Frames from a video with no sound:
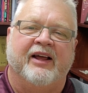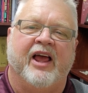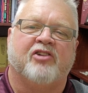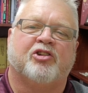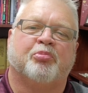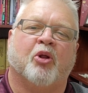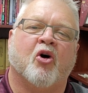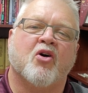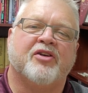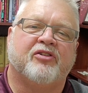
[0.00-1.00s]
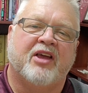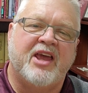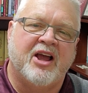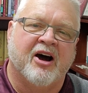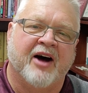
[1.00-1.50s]
explore its
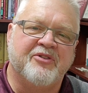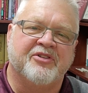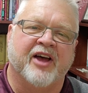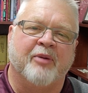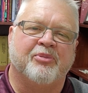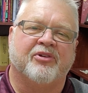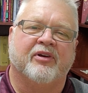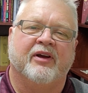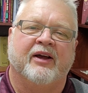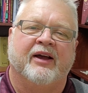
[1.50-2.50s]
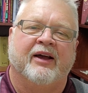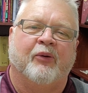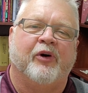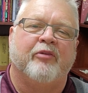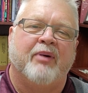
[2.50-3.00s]
key concepts.
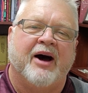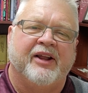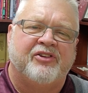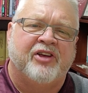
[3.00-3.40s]
What about its